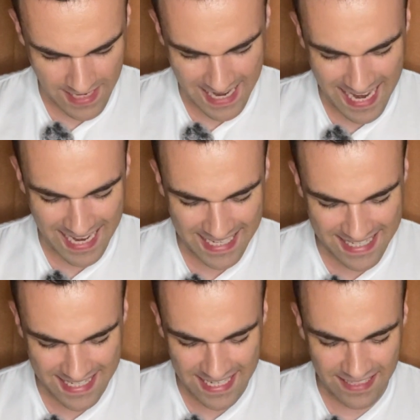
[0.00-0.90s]
Air
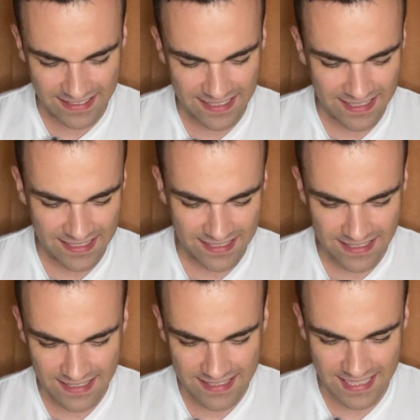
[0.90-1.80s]
sealed
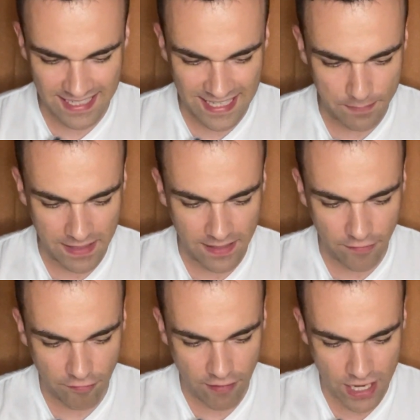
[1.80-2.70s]
to keep in the
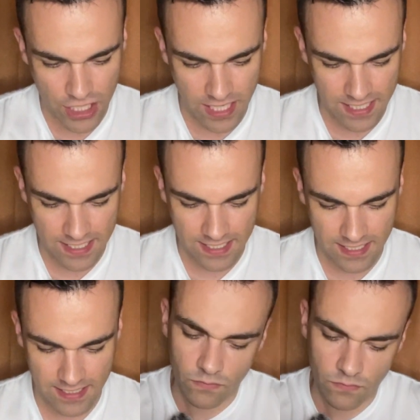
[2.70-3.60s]
freshness.